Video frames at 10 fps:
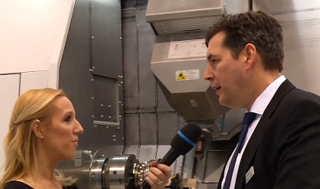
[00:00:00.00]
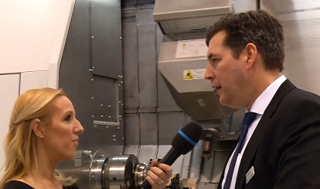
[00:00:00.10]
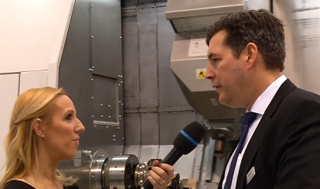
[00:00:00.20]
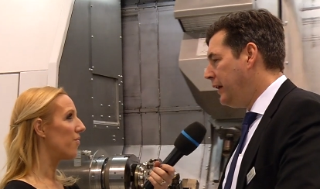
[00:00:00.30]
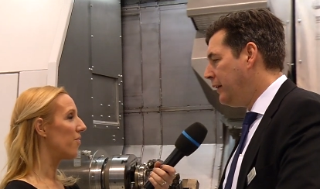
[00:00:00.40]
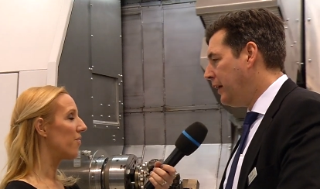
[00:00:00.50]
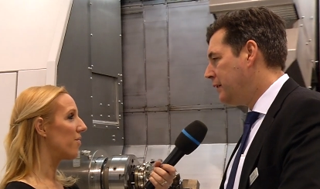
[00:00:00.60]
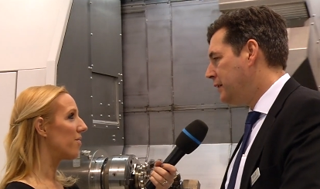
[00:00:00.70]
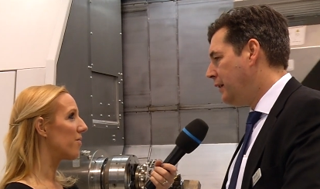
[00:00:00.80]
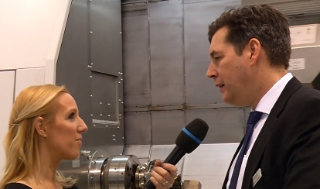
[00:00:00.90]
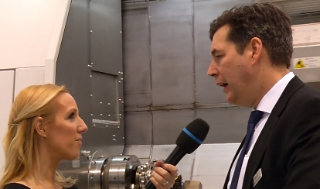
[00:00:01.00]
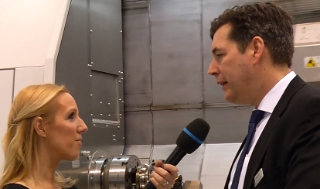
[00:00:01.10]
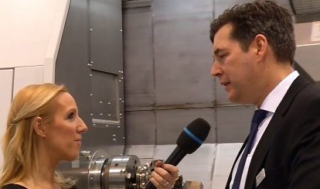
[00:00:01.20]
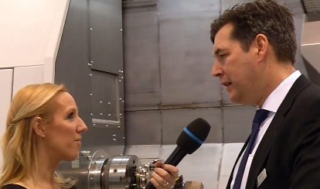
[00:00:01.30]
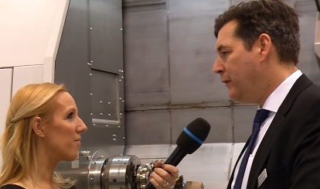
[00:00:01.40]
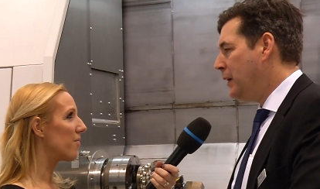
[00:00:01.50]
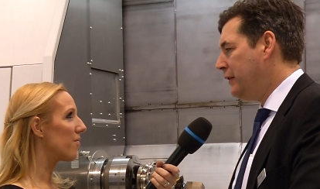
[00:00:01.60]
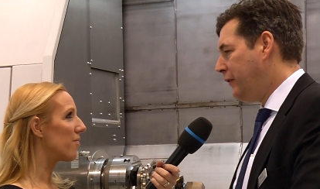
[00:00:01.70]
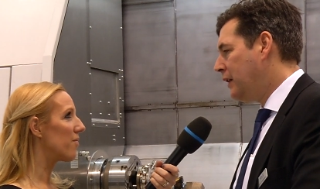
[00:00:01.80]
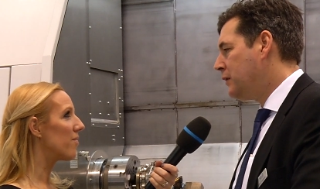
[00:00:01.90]
Speaker 1: I think that uh, additive
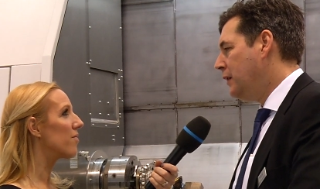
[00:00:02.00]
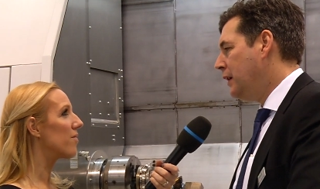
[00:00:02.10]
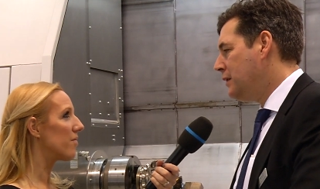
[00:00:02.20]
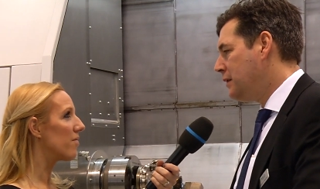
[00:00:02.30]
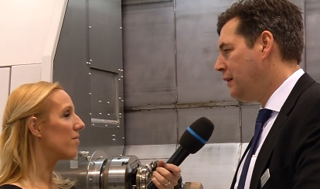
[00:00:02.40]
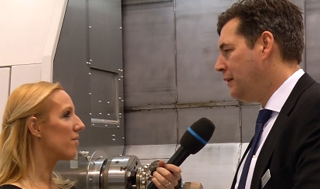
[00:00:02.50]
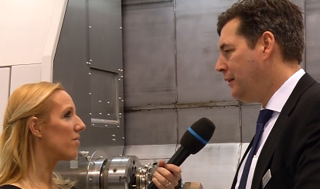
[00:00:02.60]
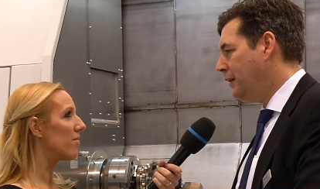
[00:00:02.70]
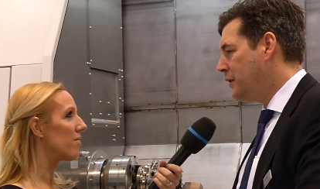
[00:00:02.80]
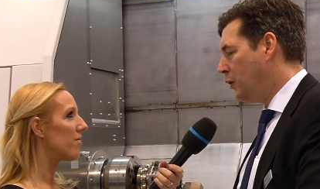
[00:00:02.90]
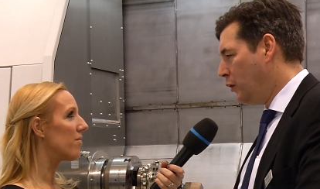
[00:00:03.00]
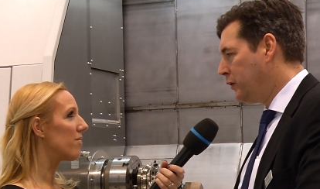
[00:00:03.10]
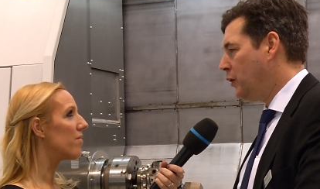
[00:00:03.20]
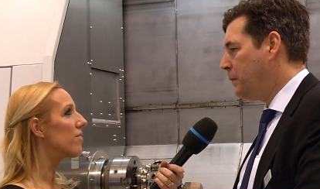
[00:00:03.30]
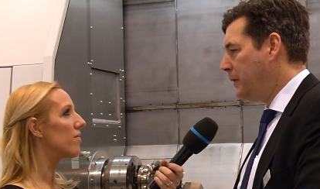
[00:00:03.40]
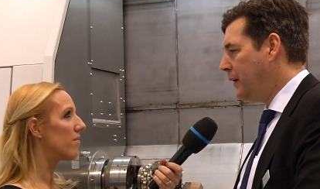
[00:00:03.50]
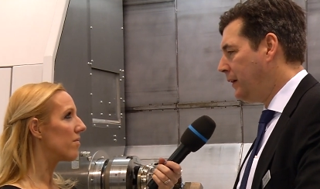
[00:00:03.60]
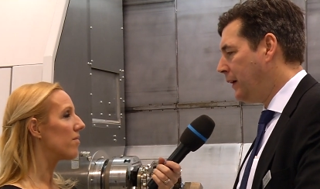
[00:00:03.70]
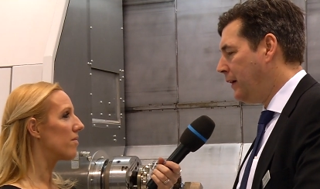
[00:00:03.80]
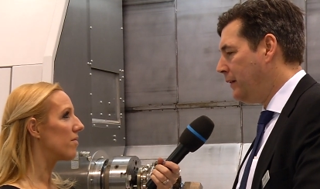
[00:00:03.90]
manufacturing is a, is a hot topic
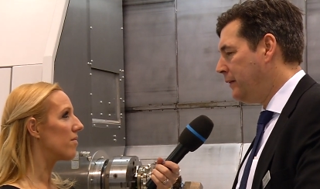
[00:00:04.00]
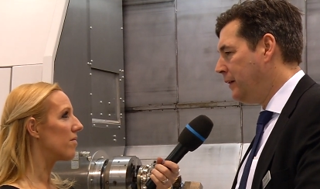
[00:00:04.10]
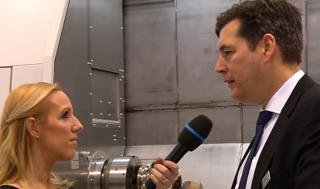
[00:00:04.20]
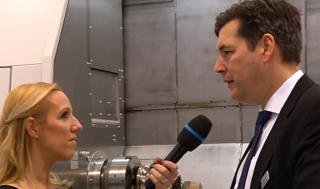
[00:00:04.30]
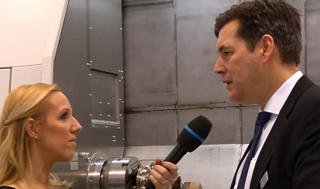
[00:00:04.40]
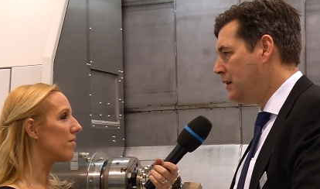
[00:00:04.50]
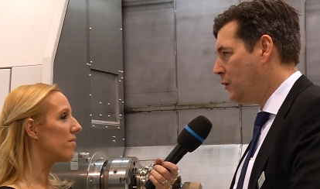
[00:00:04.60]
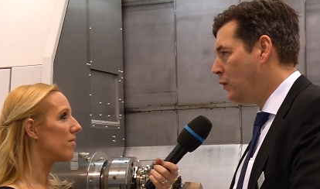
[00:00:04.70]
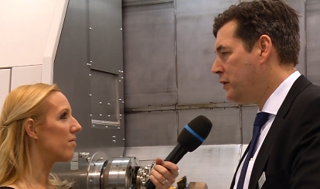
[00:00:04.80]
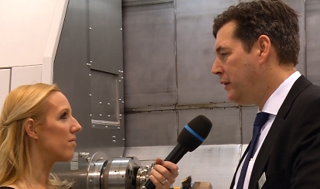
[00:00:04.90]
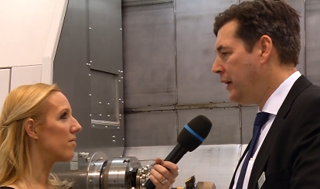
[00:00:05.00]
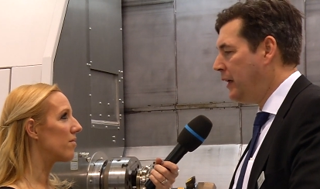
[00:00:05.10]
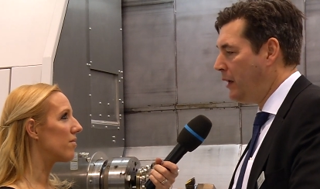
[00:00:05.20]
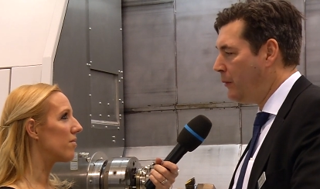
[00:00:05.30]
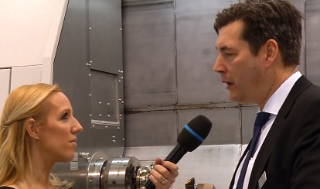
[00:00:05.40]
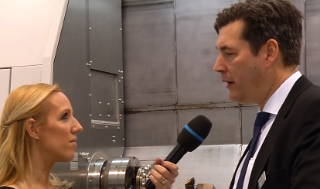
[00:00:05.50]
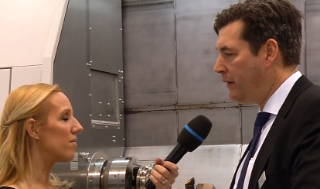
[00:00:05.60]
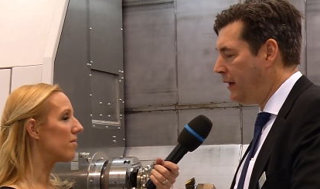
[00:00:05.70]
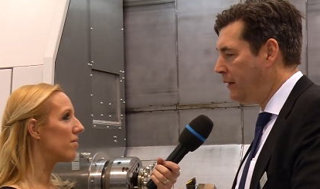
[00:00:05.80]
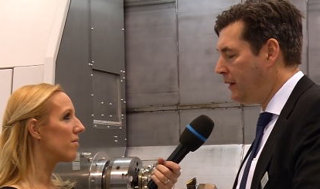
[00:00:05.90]
and uh, this is also an area where I
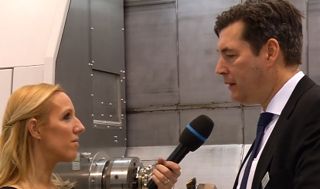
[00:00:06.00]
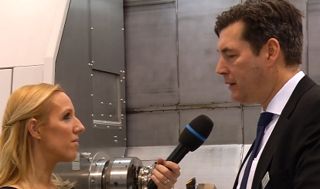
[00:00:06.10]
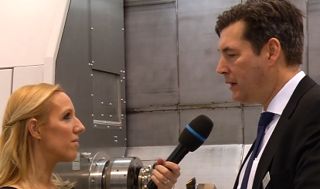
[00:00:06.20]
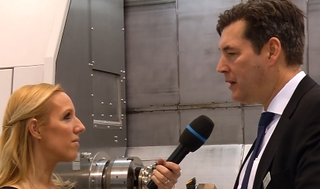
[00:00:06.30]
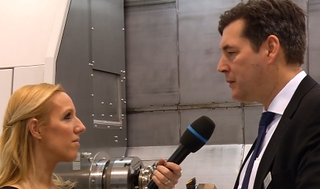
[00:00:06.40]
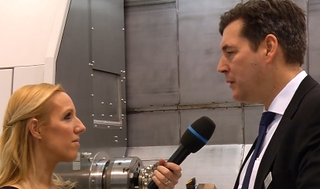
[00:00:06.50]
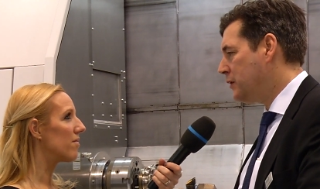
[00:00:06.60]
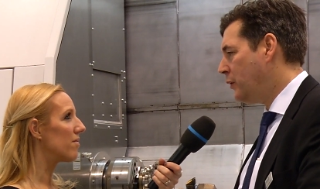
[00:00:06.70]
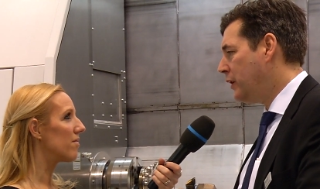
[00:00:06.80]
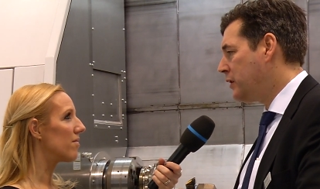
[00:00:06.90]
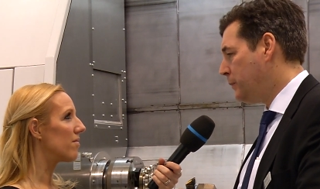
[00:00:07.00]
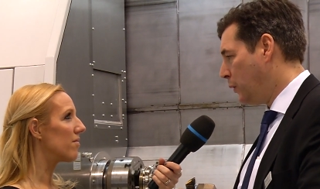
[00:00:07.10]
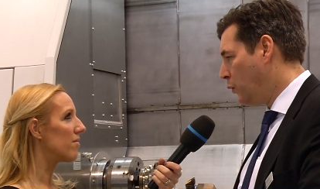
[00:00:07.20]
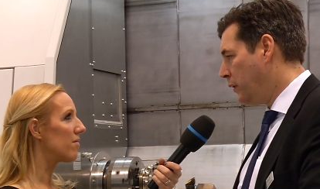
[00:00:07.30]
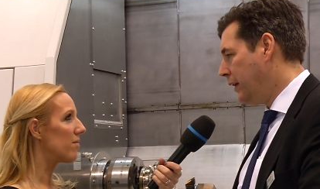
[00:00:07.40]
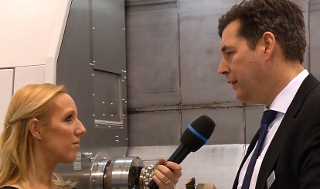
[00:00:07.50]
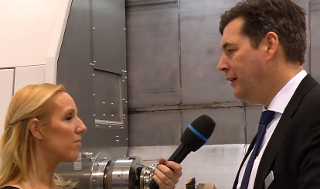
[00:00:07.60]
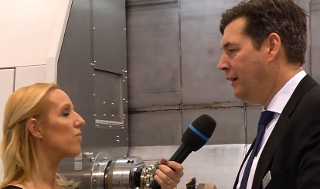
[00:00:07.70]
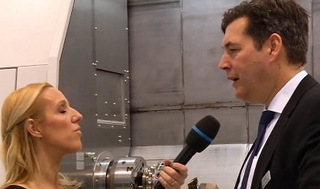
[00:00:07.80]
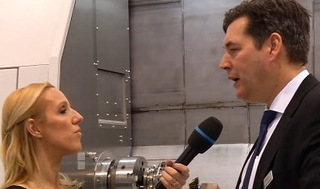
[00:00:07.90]
think that customers are exploring
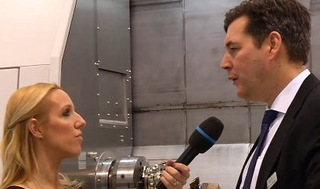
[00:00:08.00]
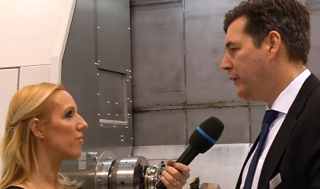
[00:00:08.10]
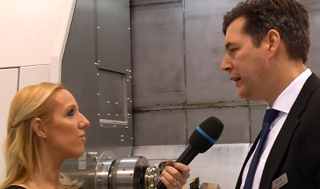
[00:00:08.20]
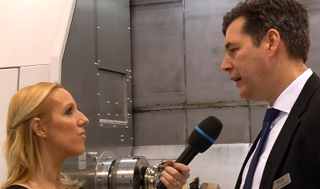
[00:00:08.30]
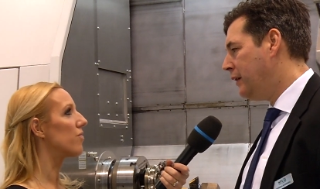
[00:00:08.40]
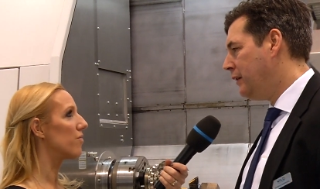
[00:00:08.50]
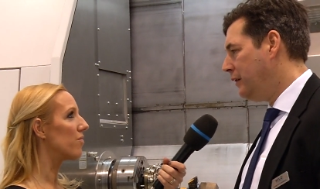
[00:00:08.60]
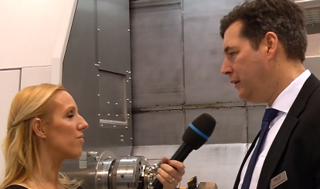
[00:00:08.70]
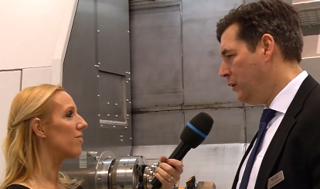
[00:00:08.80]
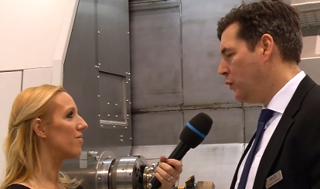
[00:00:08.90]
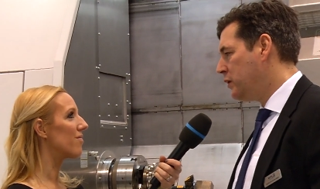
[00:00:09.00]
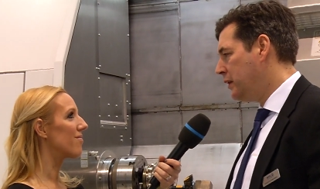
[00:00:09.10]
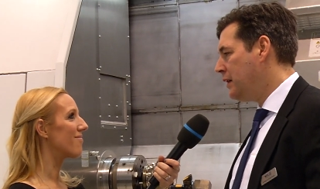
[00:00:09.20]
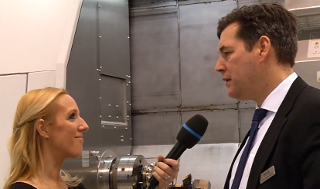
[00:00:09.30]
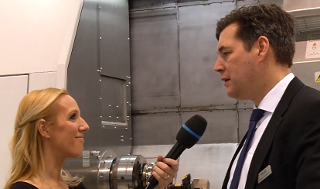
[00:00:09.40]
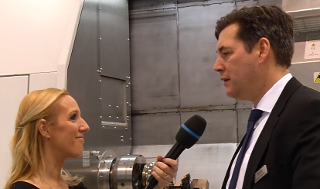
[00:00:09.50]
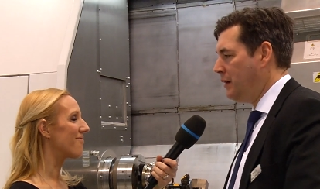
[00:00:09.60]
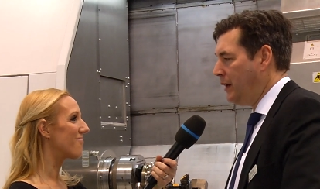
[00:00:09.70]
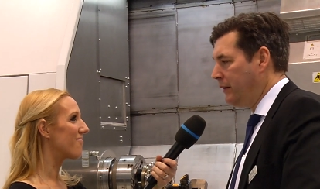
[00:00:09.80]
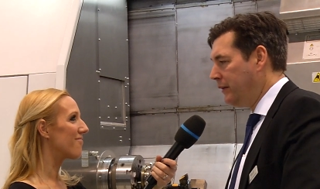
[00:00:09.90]
how they can use this
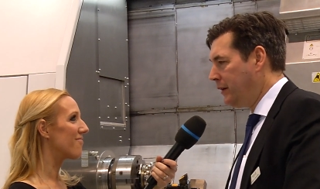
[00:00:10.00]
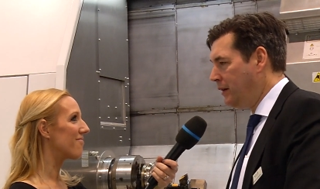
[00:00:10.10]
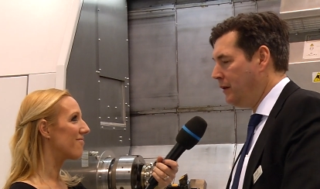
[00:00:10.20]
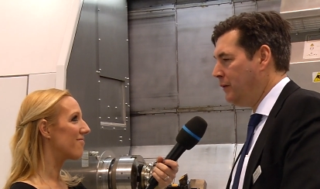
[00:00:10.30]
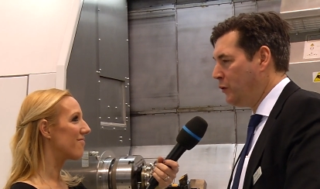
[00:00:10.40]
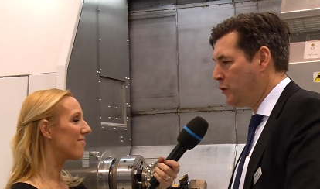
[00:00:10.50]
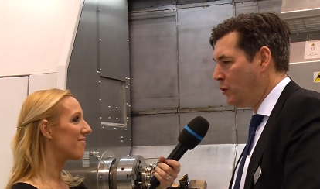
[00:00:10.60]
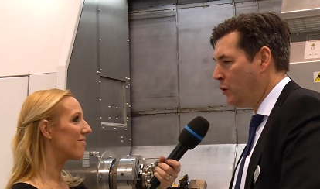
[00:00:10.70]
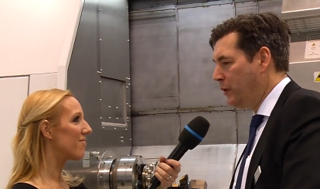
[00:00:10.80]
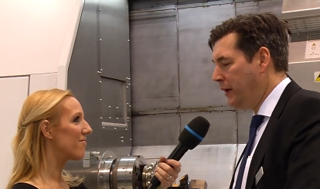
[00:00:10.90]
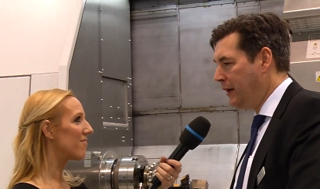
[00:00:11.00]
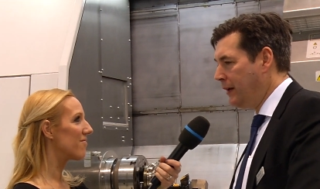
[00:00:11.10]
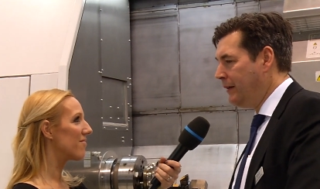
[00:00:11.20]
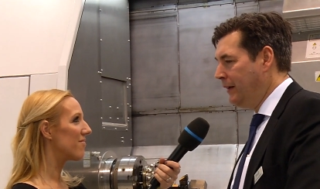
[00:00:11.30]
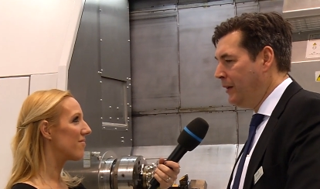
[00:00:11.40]
and uh, for sure we, uh,